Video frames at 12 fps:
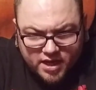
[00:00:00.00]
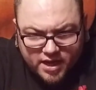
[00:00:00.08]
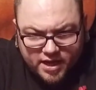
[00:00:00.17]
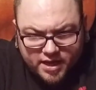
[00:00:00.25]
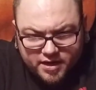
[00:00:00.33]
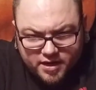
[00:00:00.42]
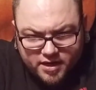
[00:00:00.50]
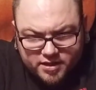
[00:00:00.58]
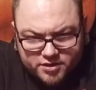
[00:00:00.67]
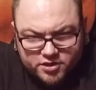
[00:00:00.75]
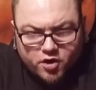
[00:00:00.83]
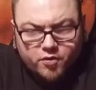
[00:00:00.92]
and
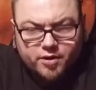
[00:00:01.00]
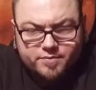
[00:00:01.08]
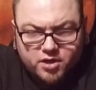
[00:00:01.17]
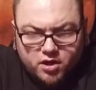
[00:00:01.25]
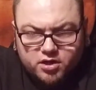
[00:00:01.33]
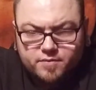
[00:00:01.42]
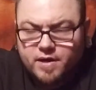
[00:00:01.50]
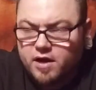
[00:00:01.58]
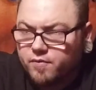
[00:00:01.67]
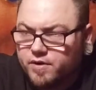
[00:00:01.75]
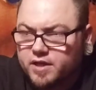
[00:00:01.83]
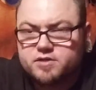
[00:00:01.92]
you know what I'm talking
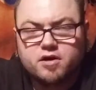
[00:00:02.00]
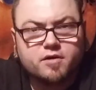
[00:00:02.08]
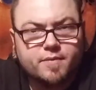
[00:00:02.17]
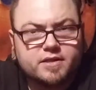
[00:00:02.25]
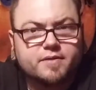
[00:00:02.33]
about when I talk about